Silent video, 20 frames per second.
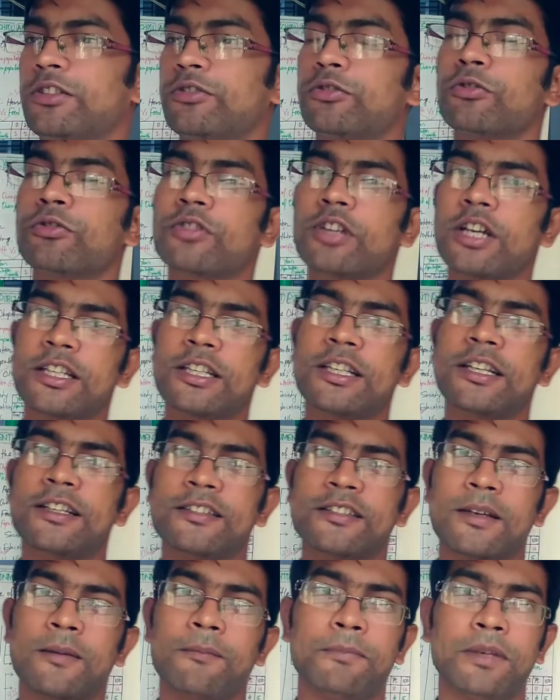Society is
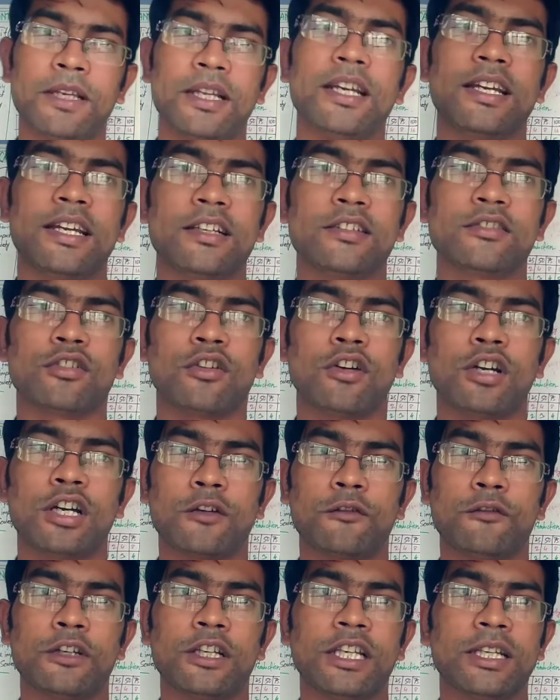a place where
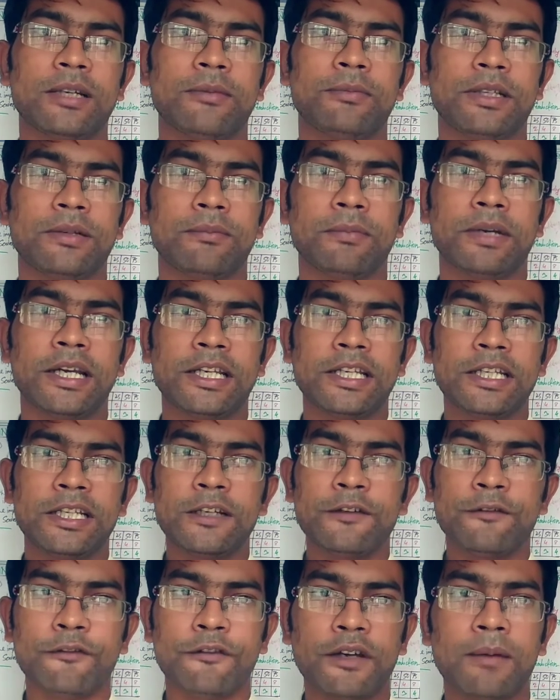we live in
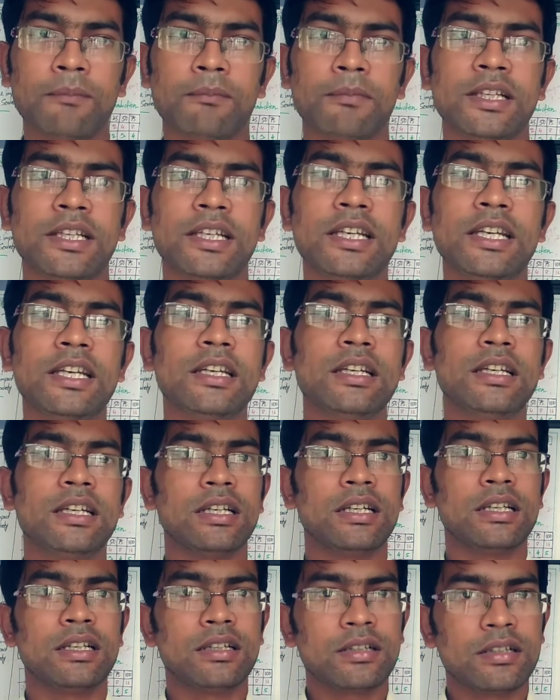many family,
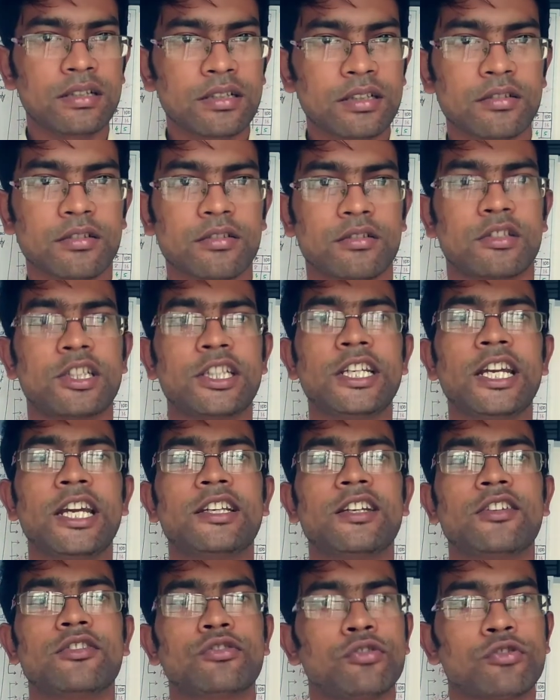create
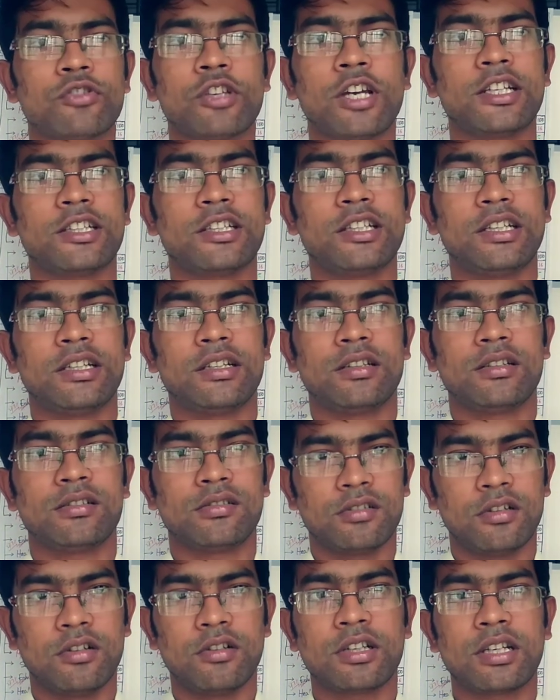a society,
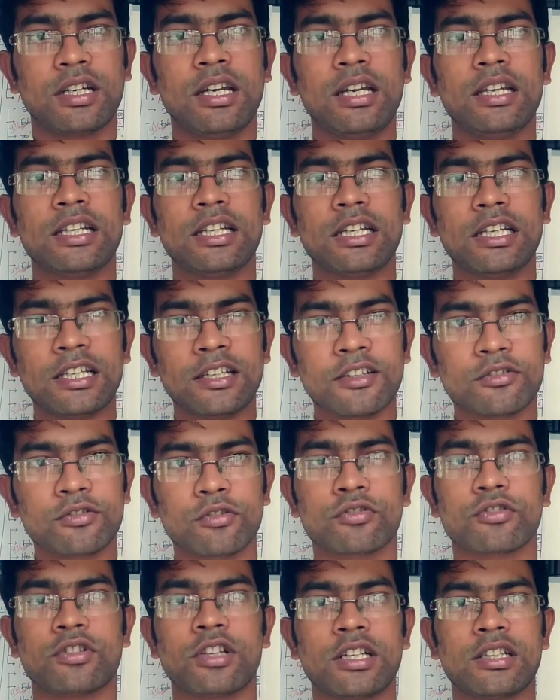okay. In a
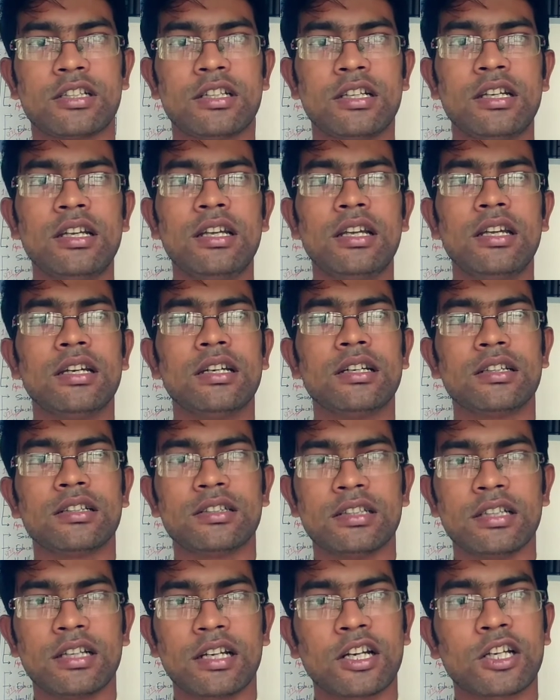society
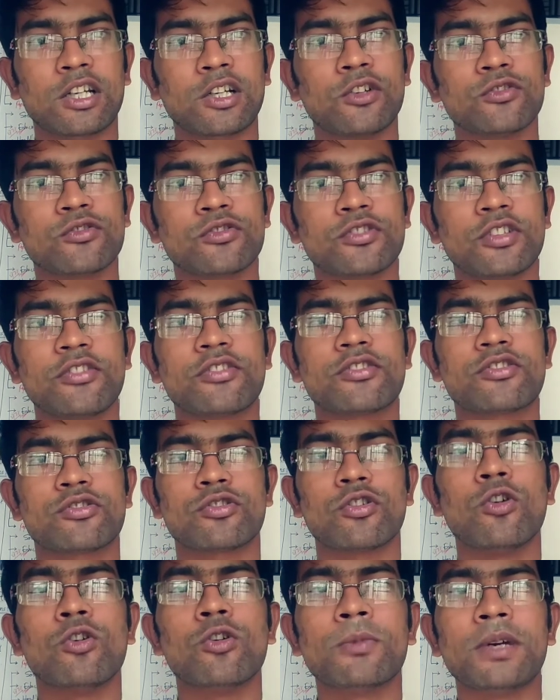there consist
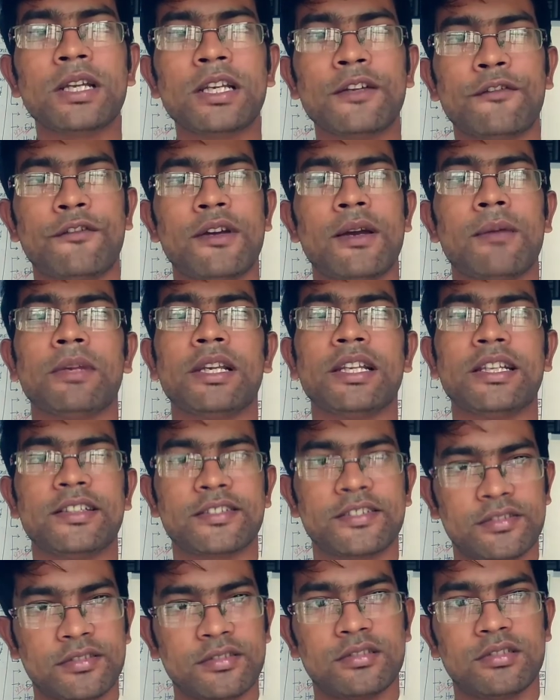so many
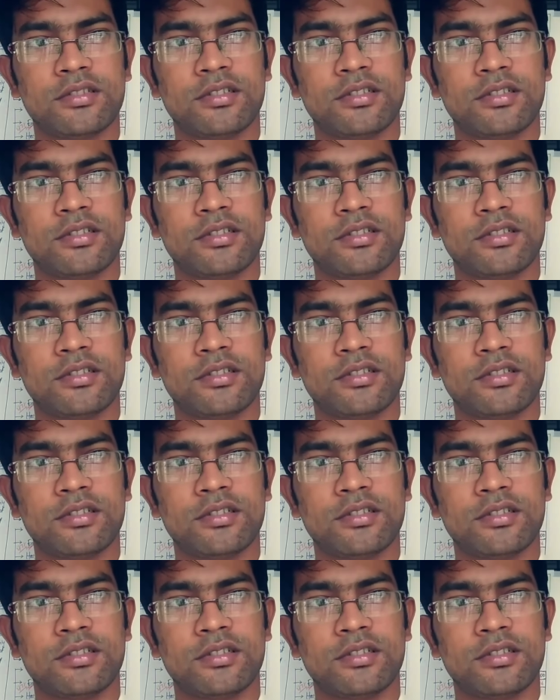families.